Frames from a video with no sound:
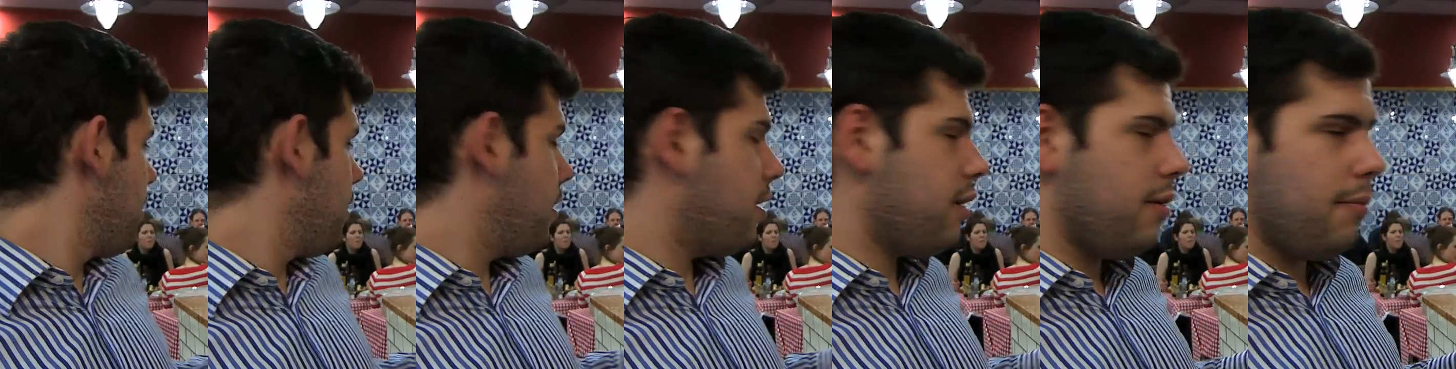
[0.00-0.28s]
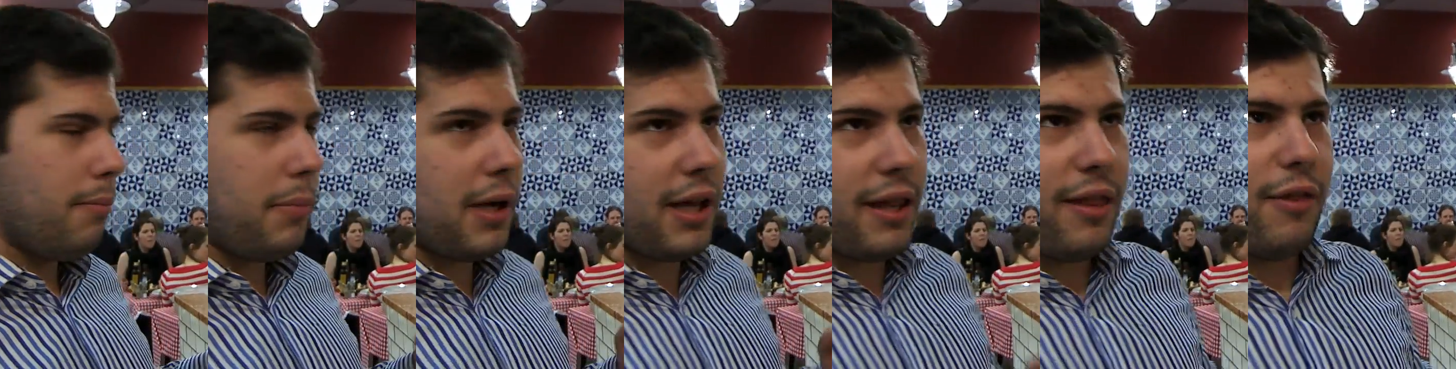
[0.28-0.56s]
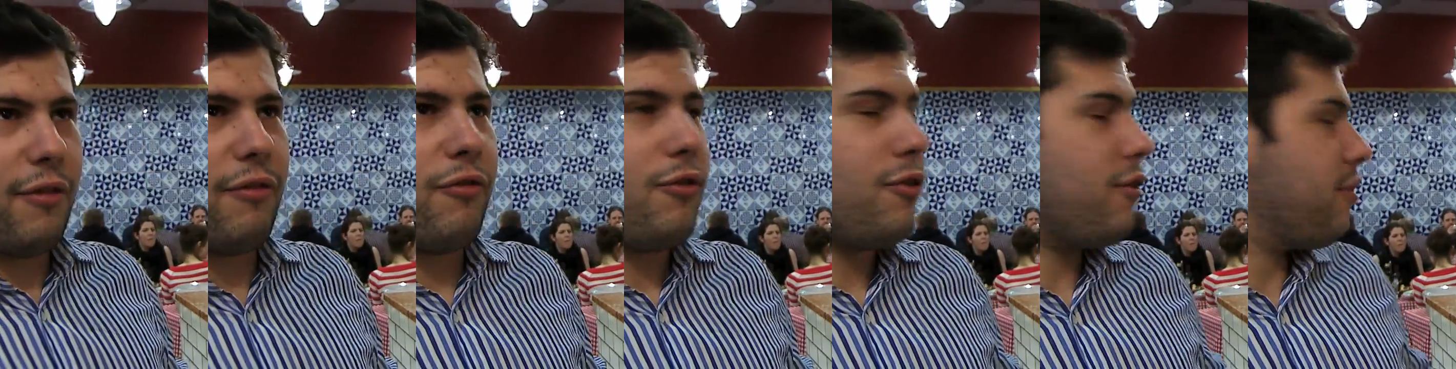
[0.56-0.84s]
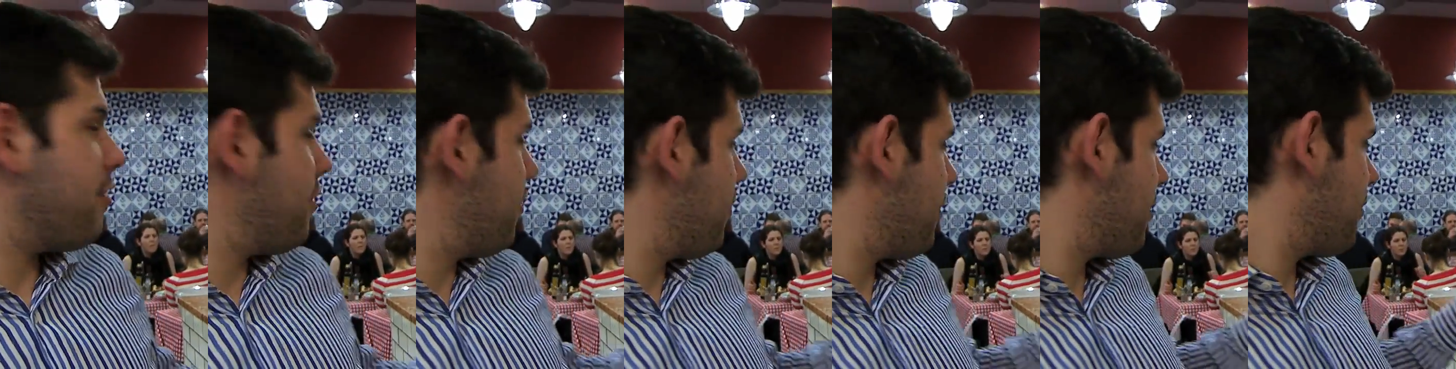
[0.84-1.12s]
uh, but
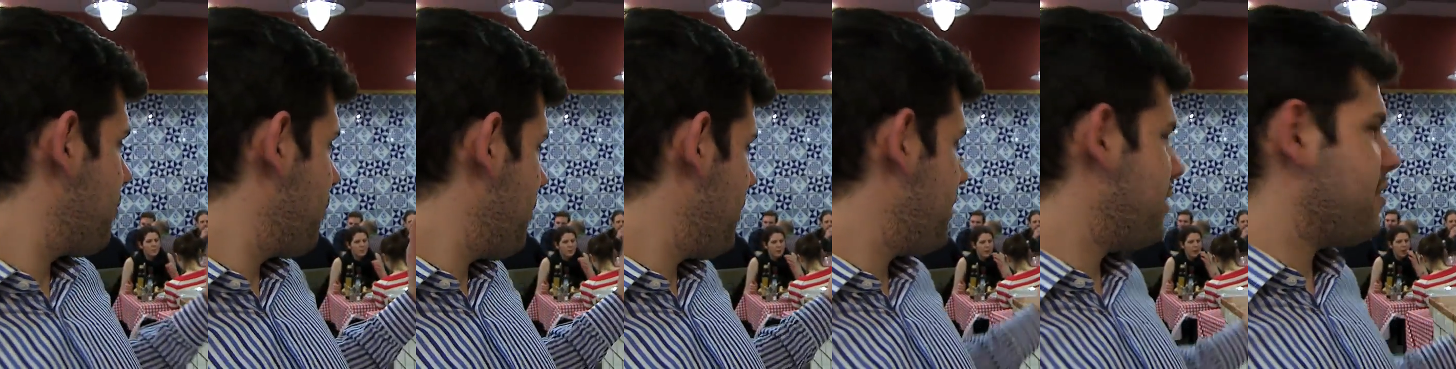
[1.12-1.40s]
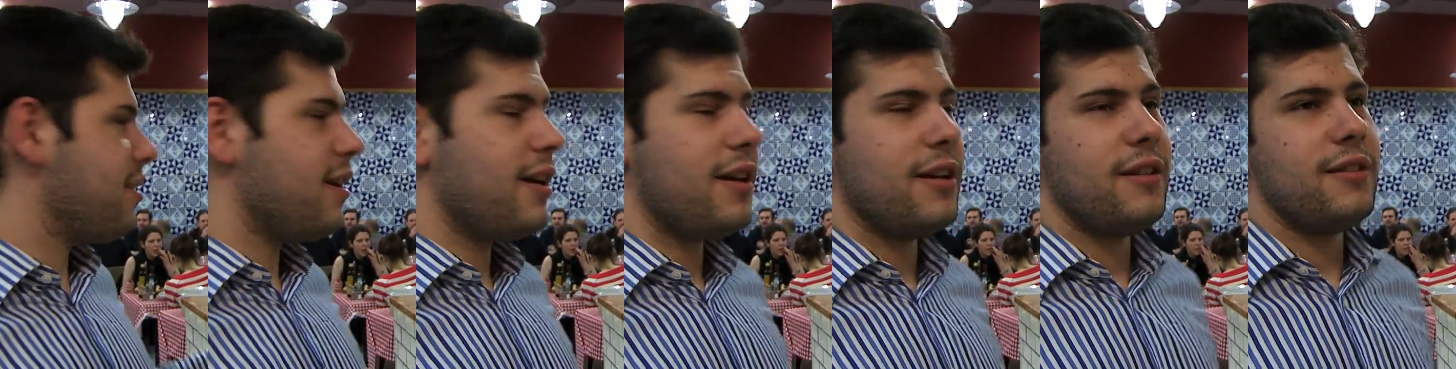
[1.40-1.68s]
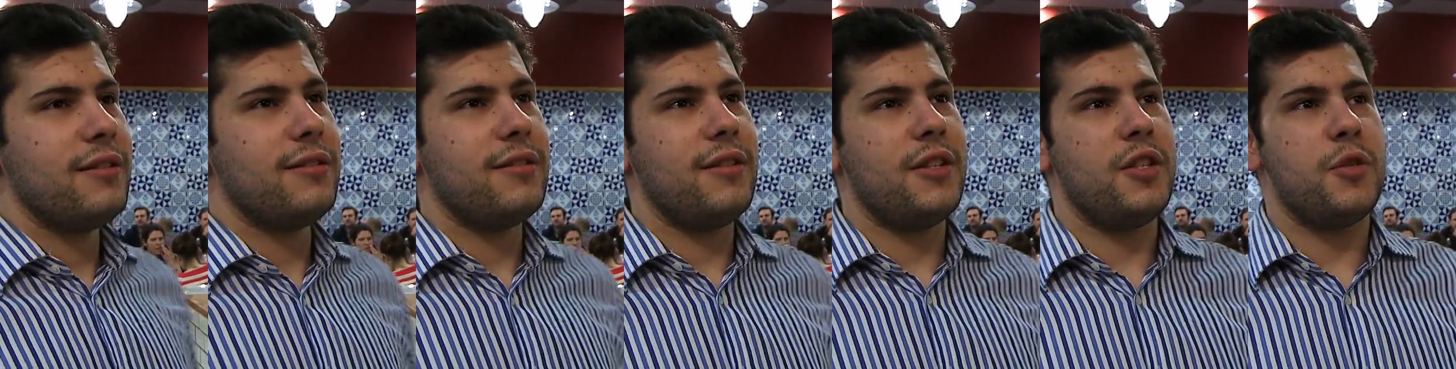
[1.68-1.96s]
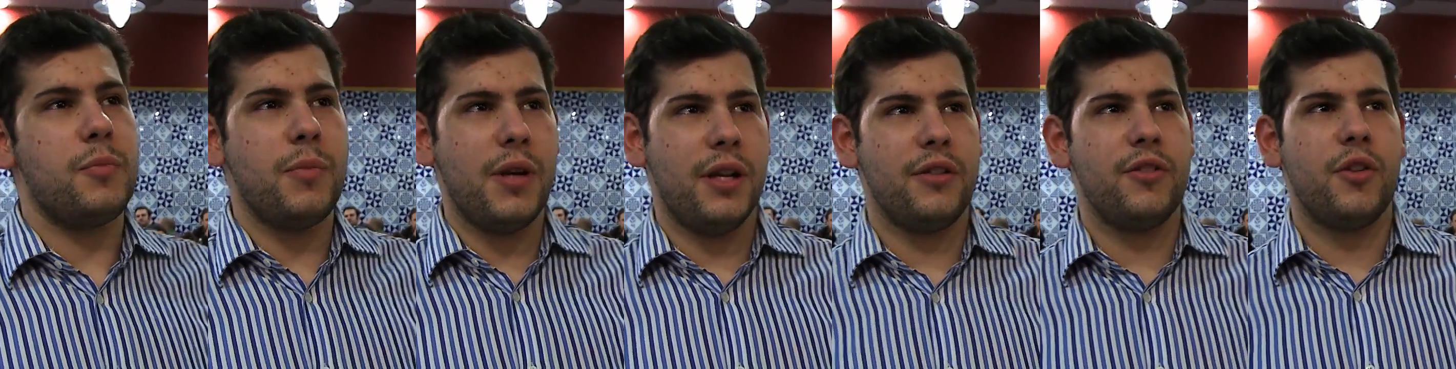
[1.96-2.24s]
for pizza, it's
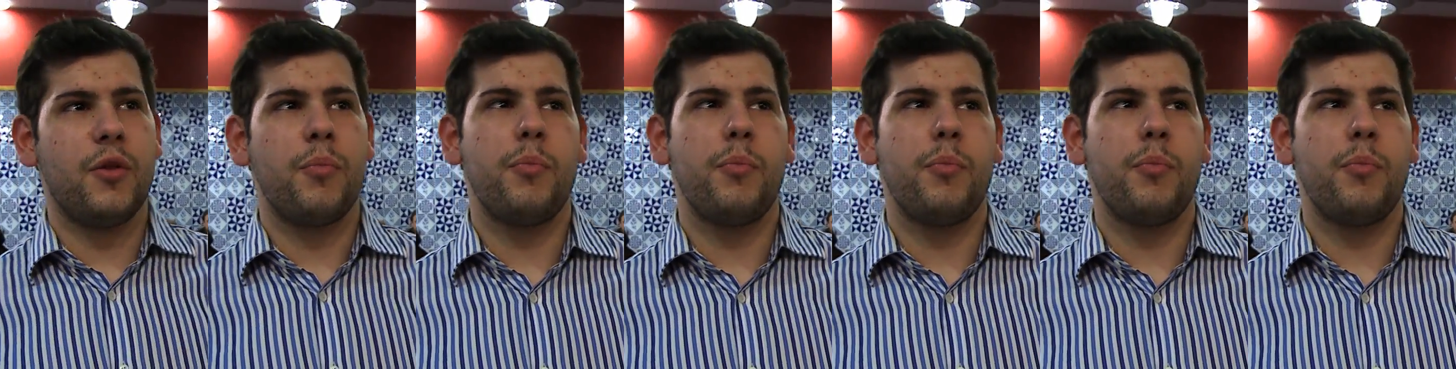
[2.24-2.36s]
better